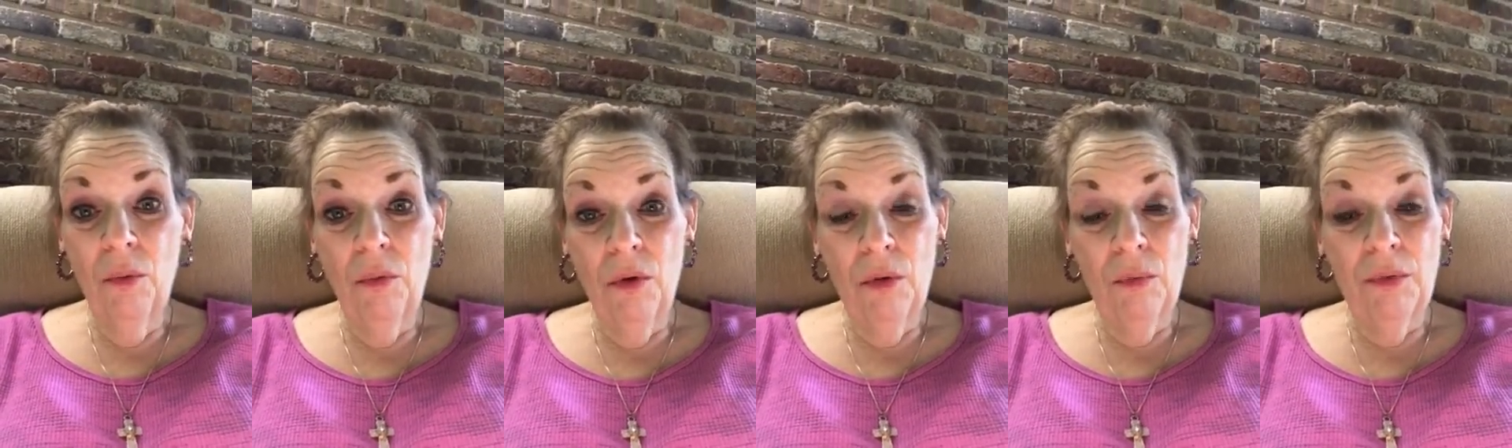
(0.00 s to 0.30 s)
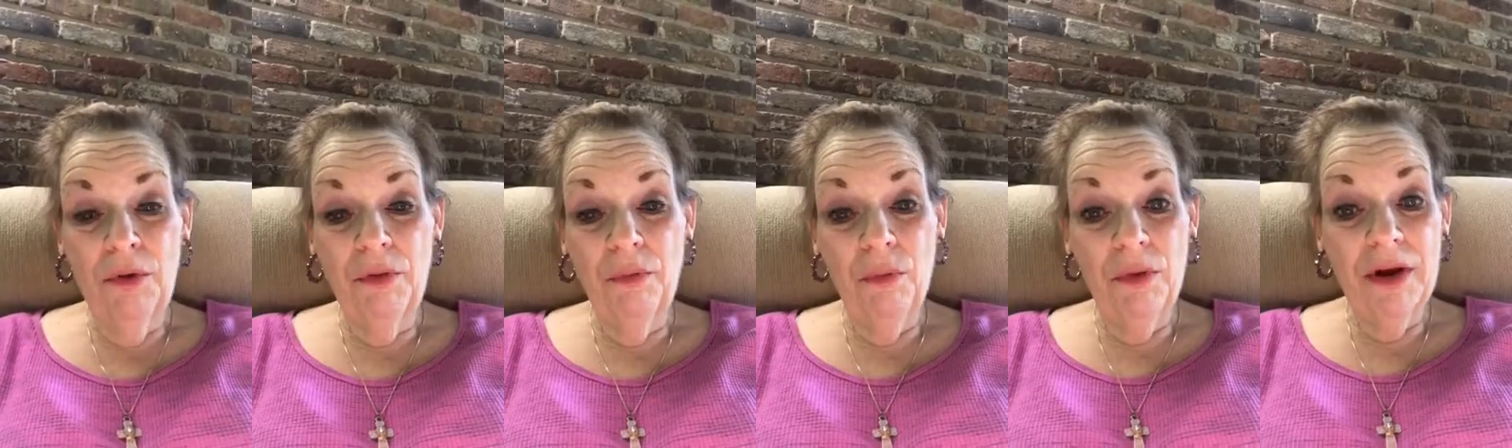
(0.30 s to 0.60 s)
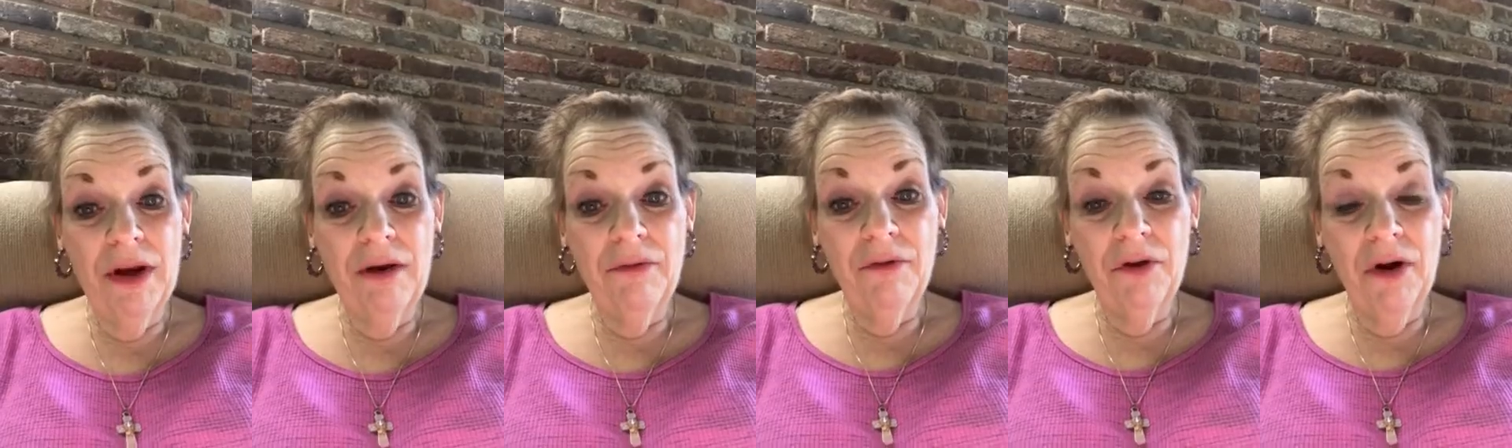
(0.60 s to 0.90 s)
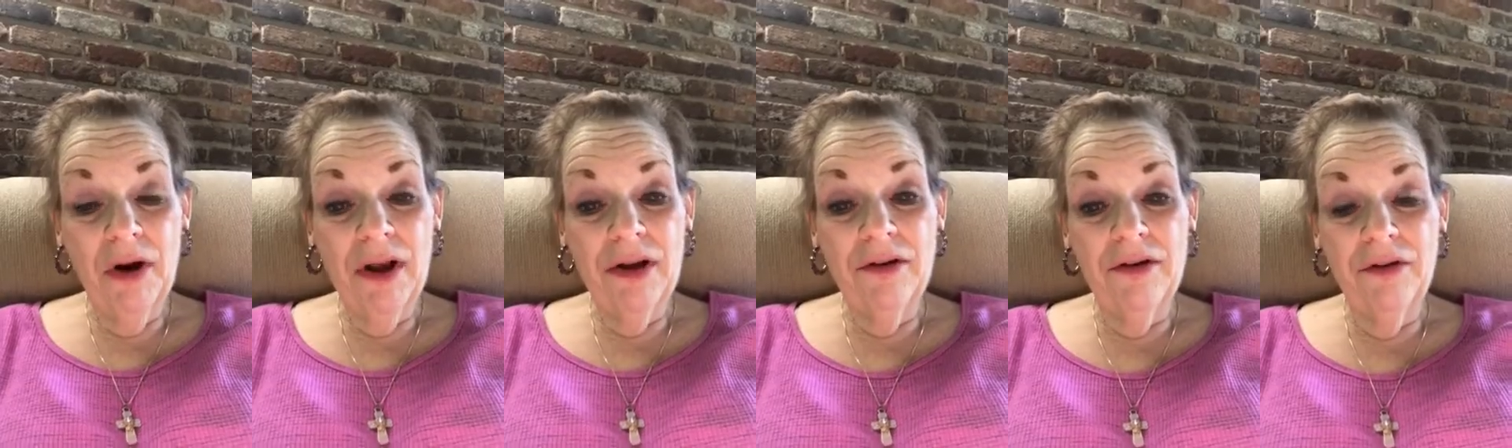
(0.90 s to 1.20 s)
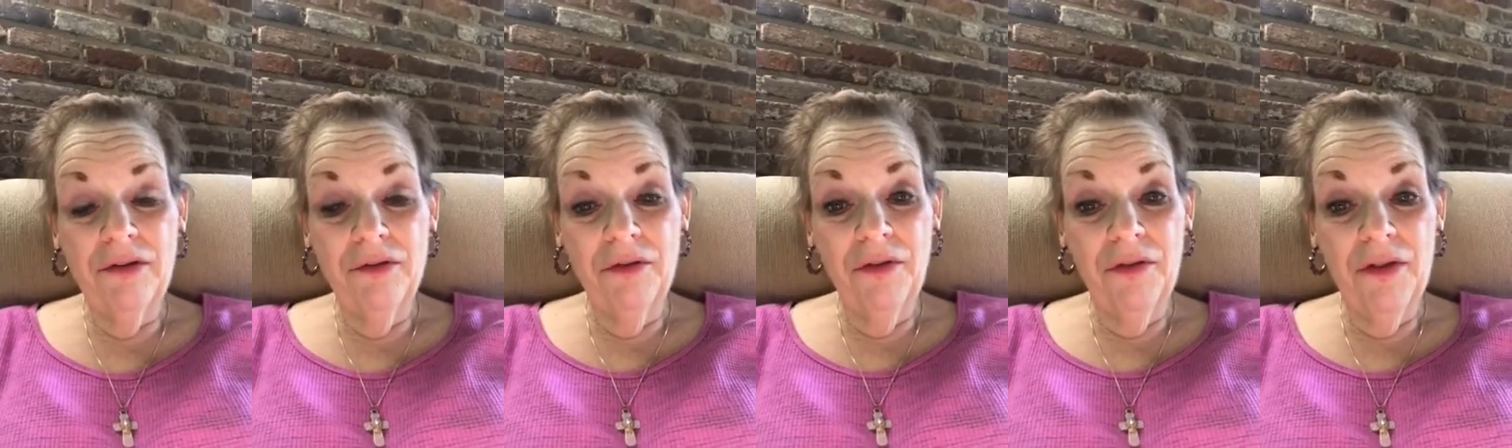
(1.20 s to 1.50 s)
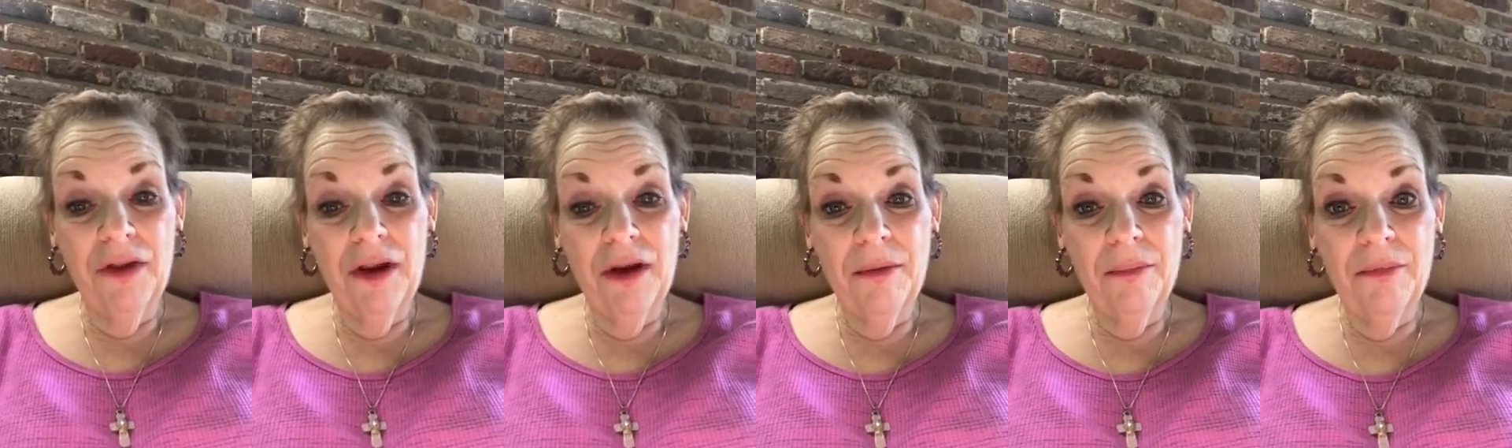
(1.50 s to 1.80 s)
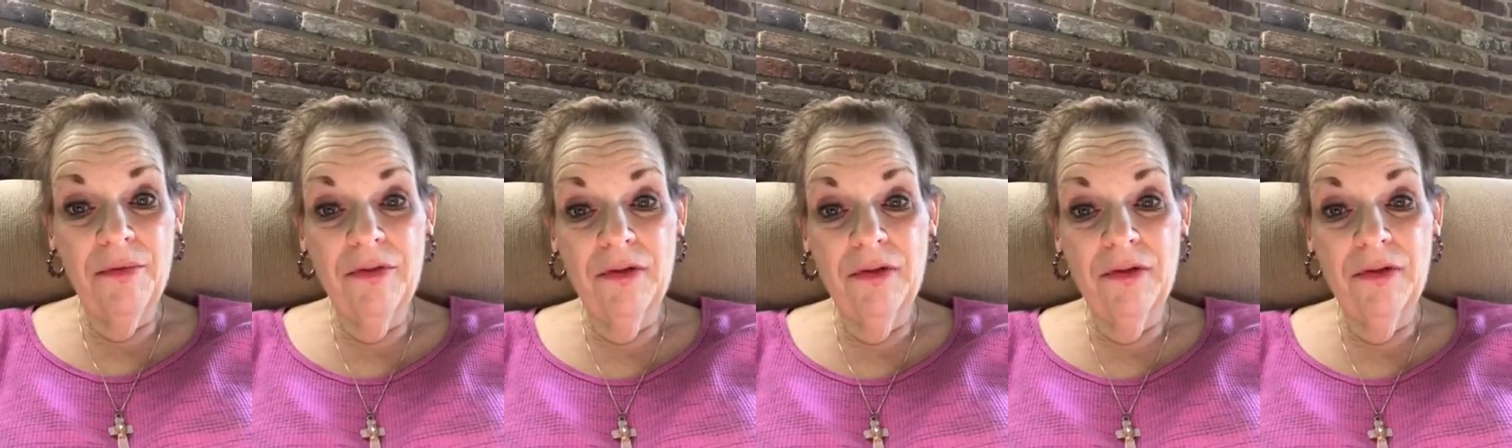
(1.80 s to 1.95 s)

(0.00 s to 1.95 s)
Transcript: with whatever I do for them.